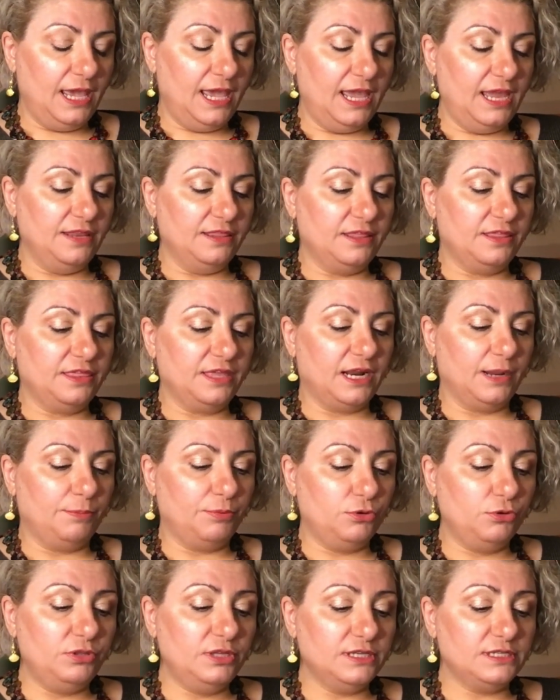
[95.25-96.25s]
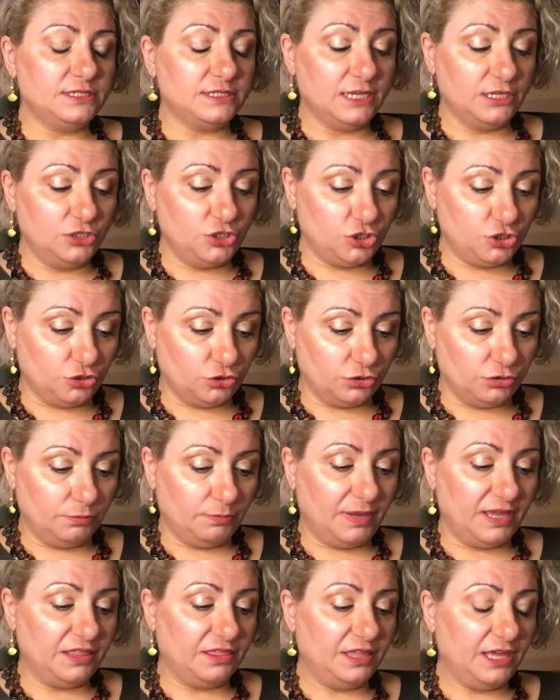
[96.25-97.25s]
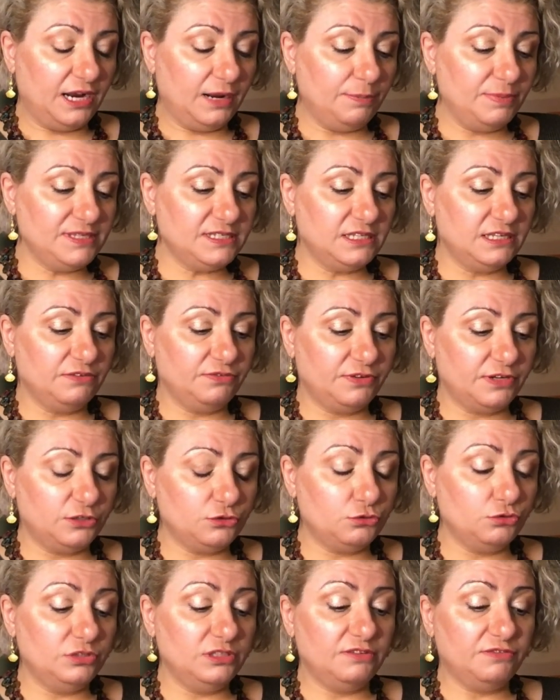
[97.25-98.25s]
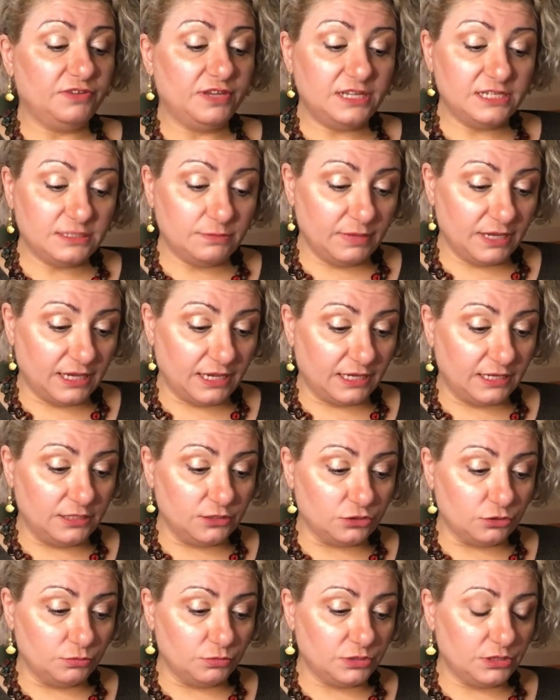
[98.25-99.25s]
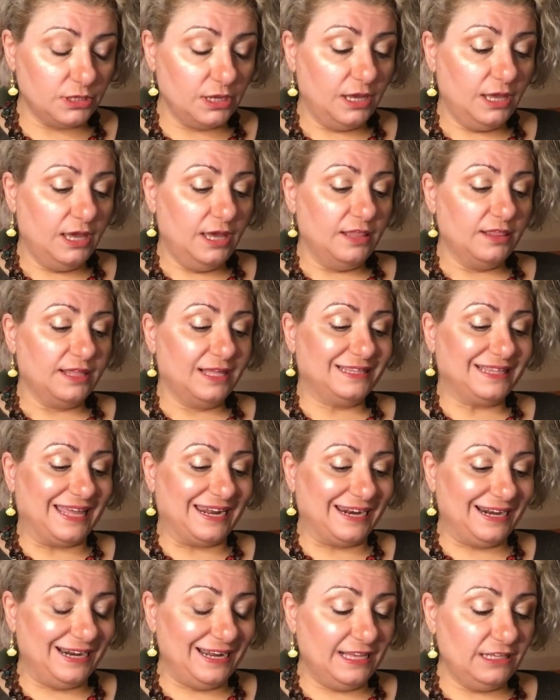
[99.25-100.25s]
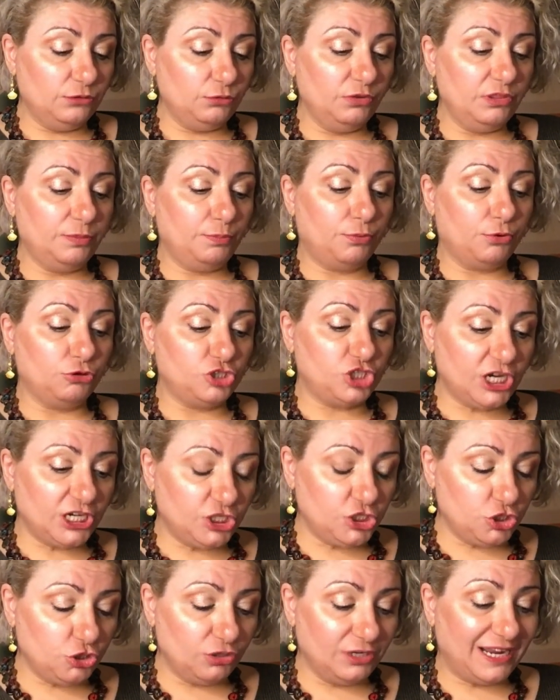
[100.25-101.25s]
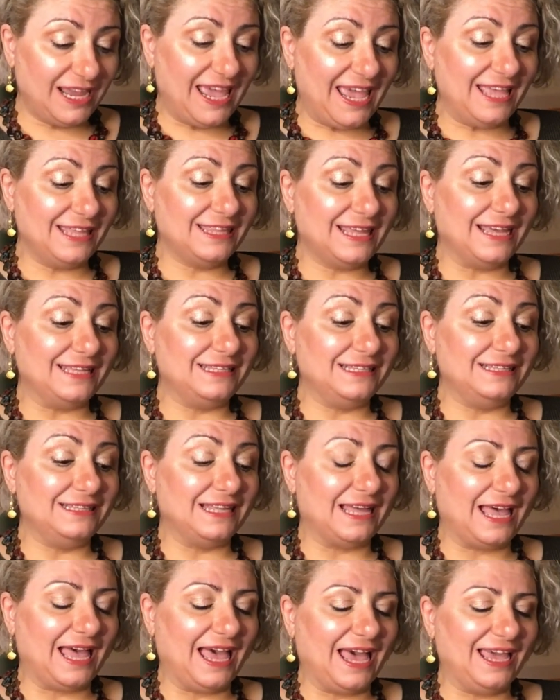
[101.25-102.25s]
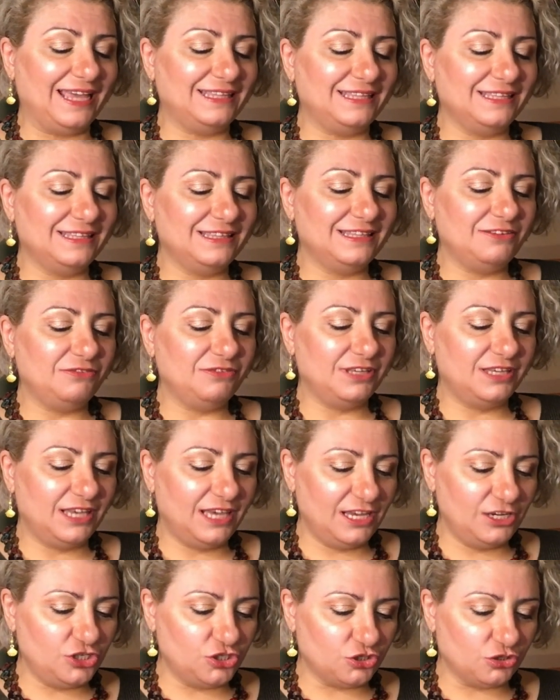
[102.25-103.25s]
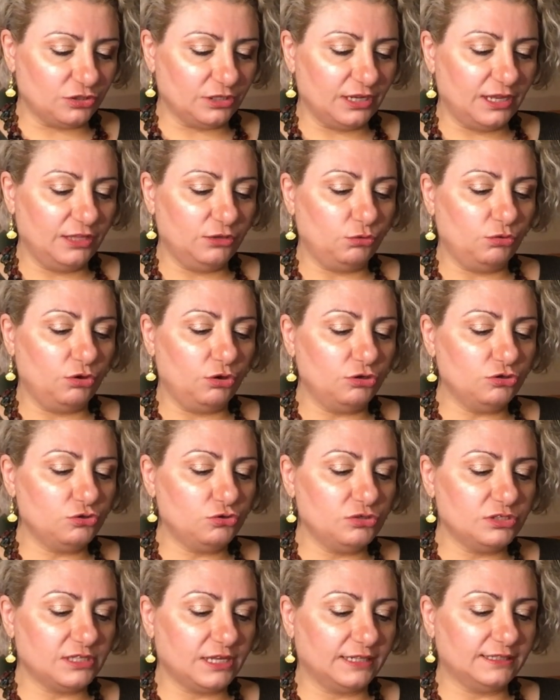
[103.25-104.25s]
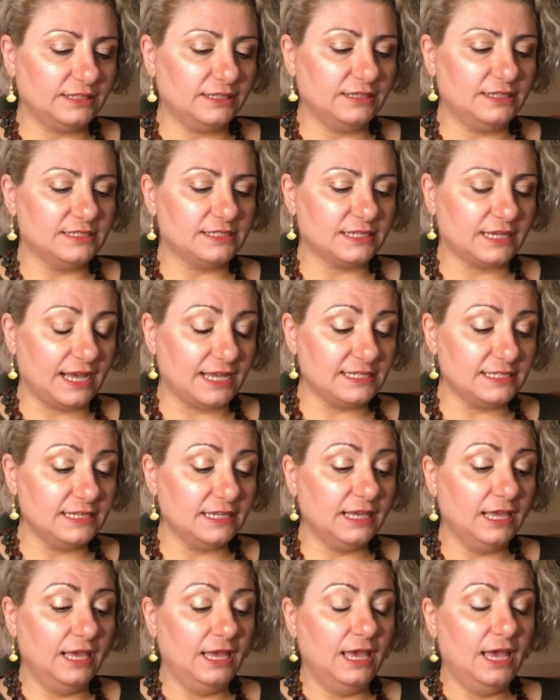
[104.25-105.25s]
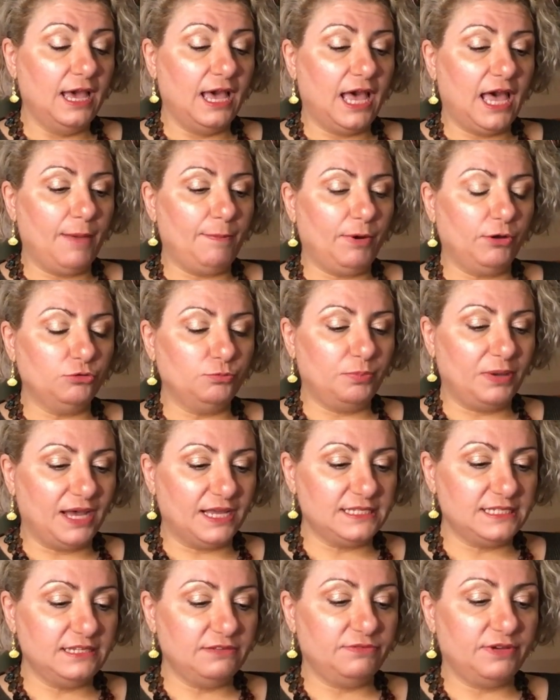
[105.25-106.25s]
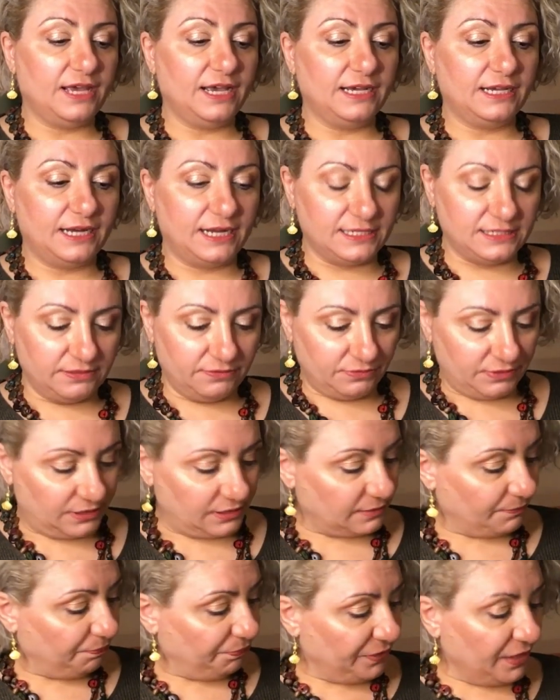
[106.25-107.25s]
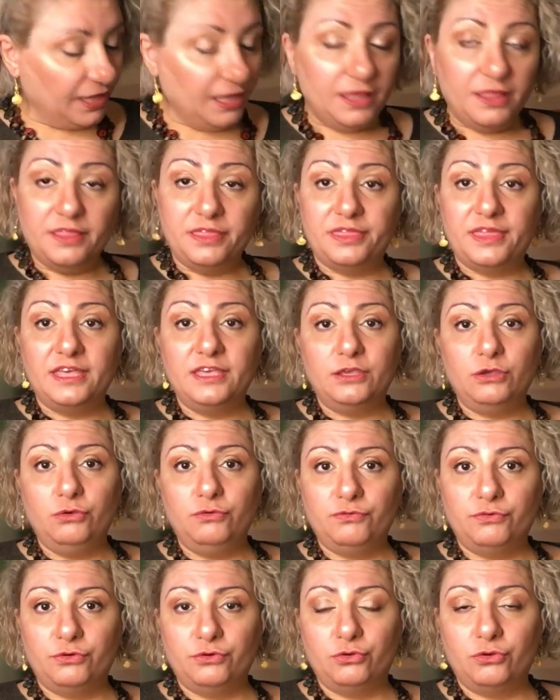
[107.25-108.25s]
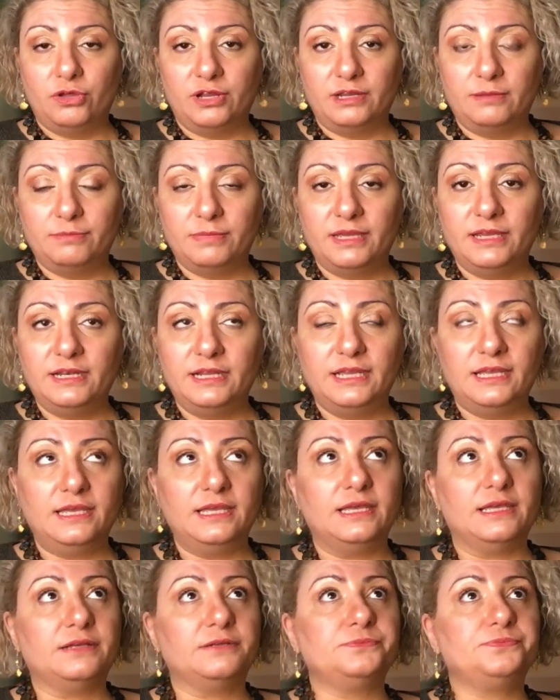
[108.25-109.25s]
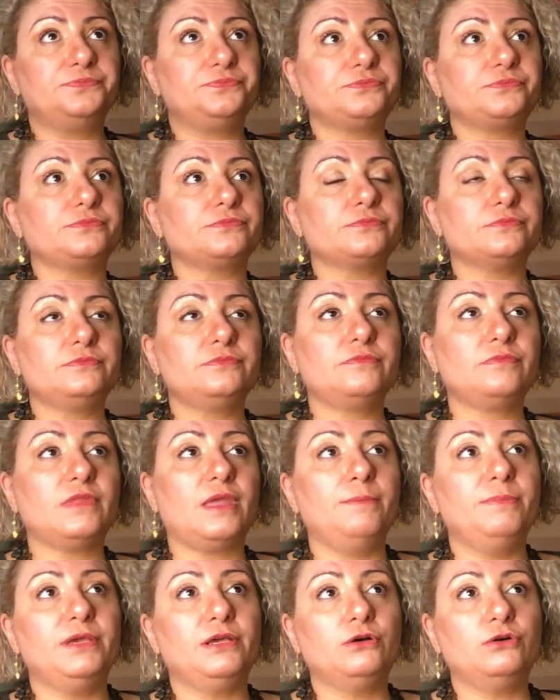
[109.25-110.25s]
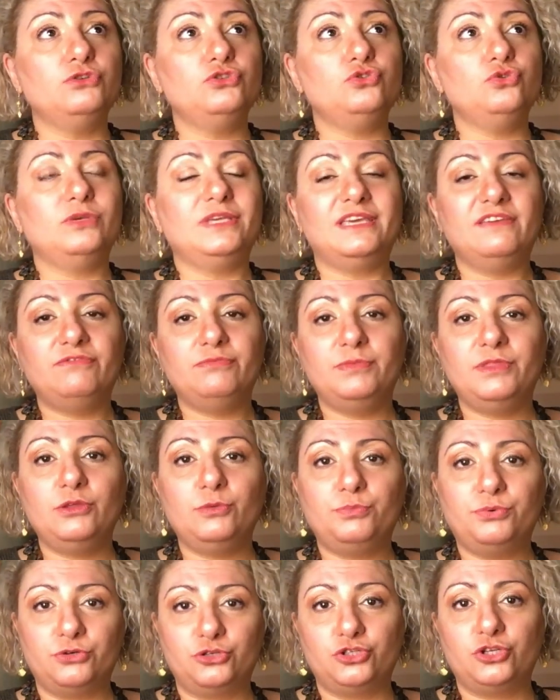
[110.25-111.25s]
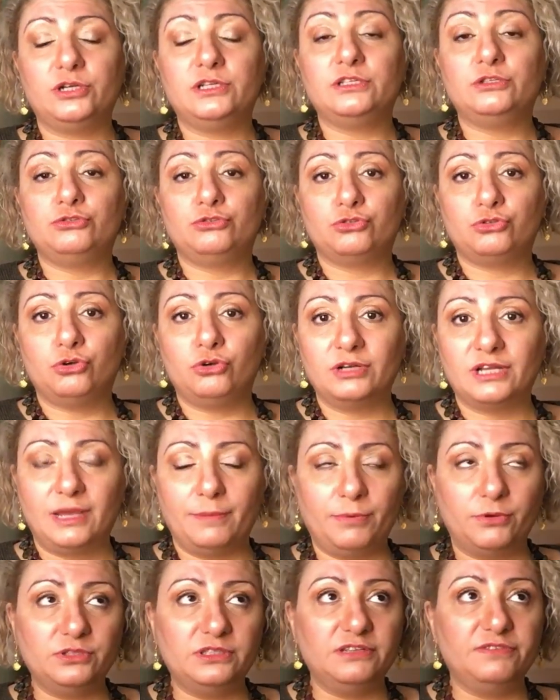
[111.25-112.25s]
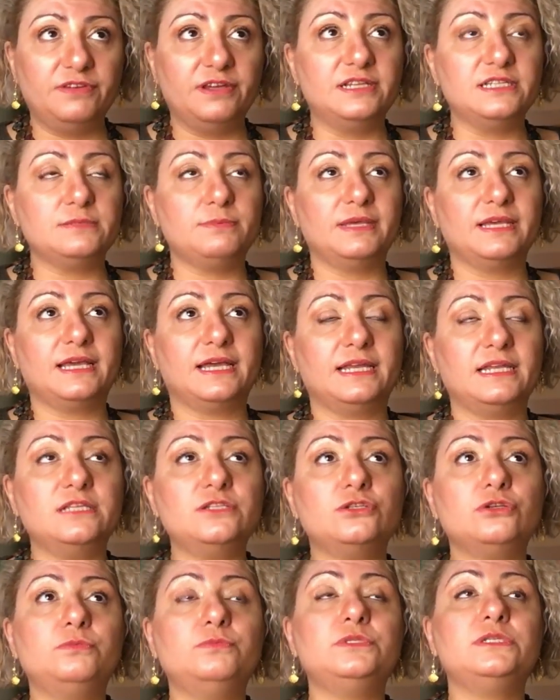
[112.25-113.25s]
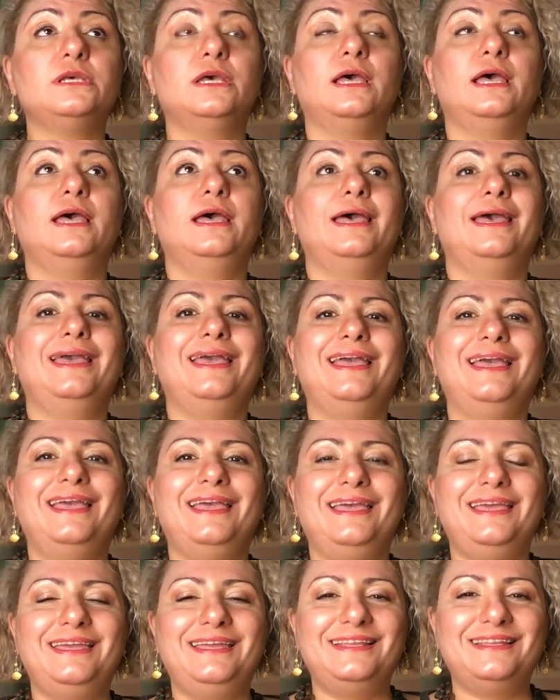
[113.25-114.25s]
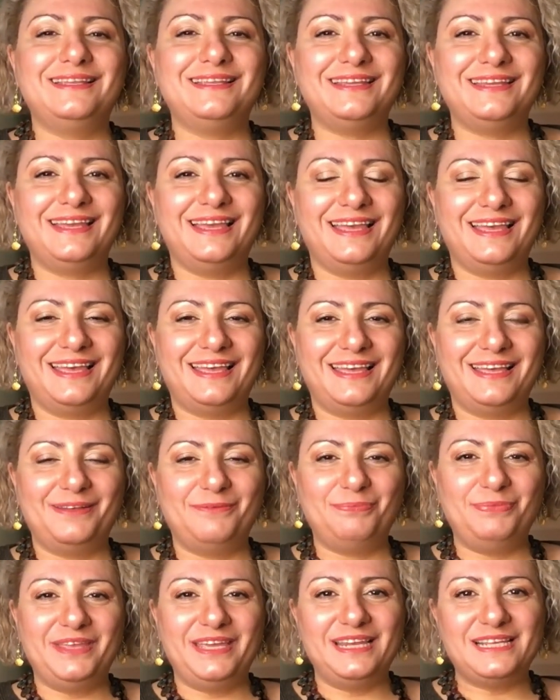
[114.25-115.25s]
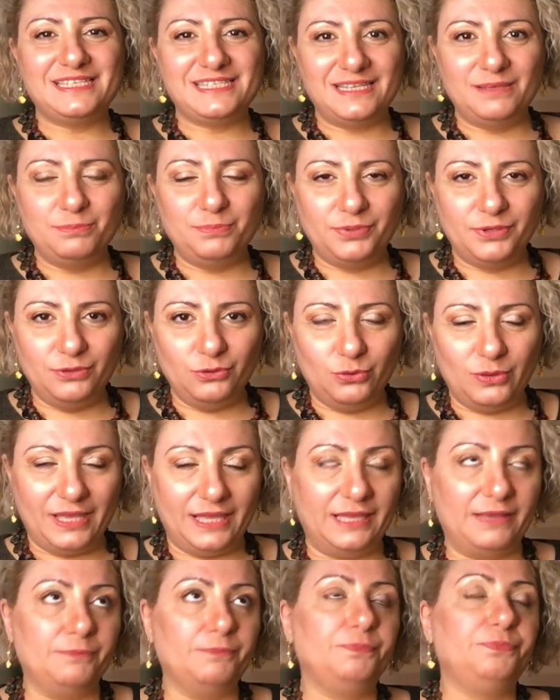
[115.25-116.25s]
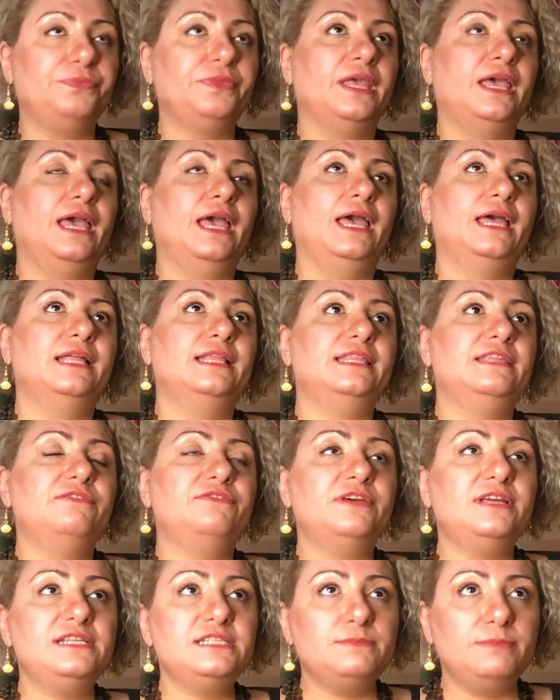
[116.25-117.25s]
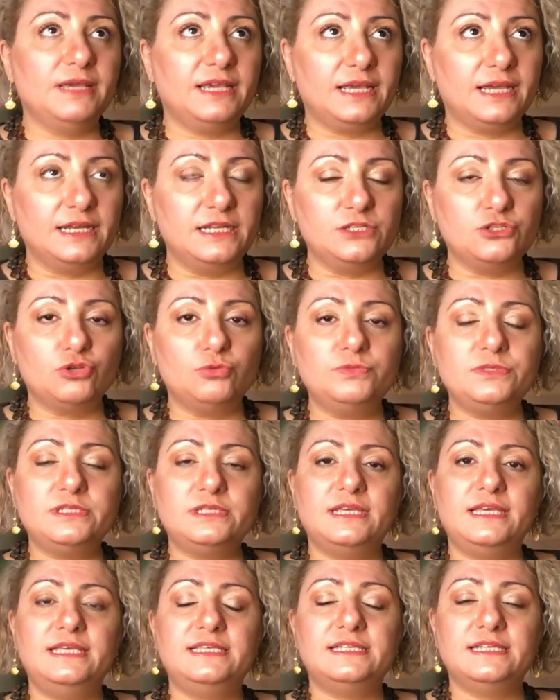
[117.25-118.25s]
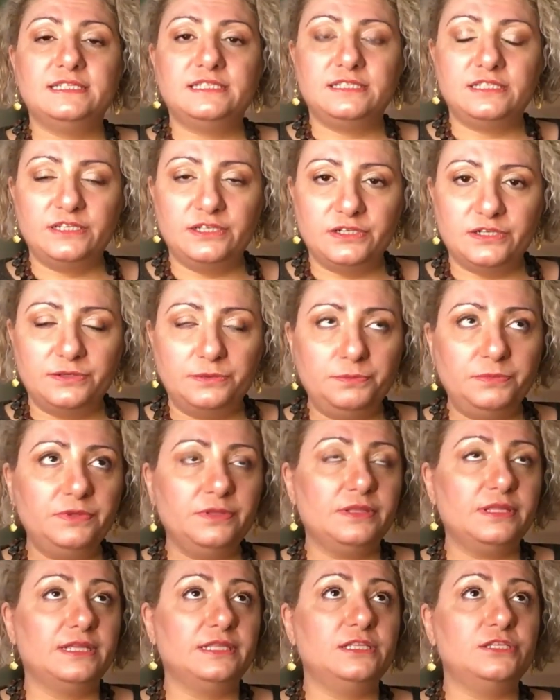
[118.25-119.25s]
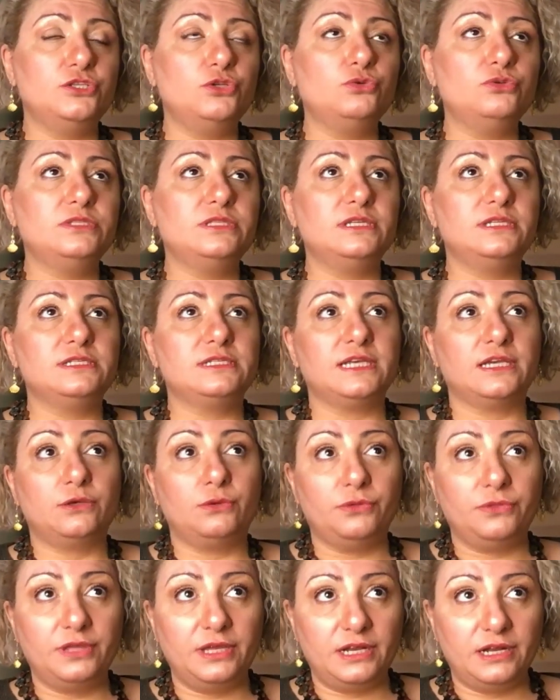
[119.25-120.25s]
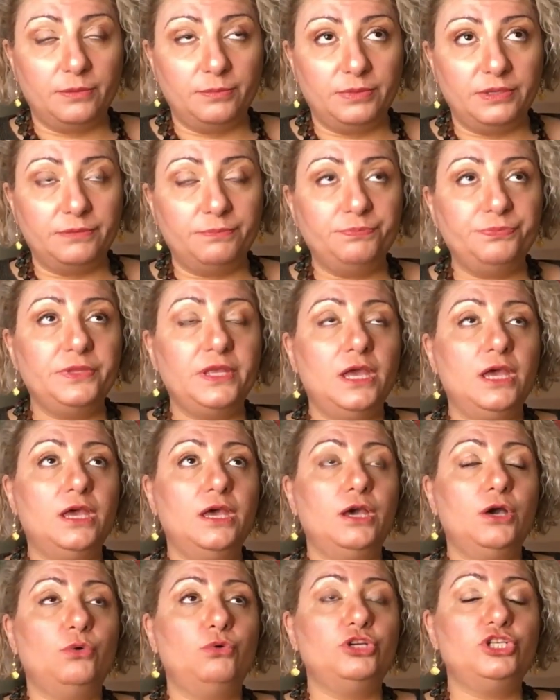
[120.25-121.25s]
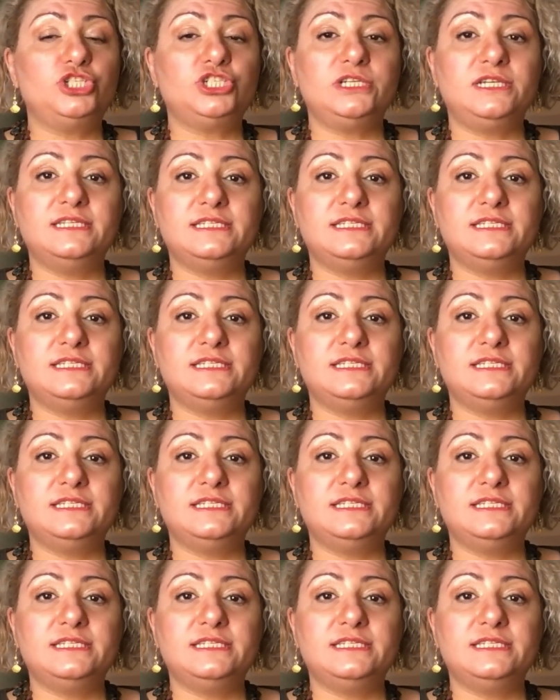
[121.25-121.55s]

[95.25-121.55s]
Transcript: In the therapeutic session, my therapist referred to defense mechanisms that are linked with projection and ident identification, and we also started discussing about passive aggressiveness. Thank you for your email, um, because you give me the opportunity to talk about defense mechanisms in um, in a simple way. Defense mechanisms is a term that is used in psychotherapy, which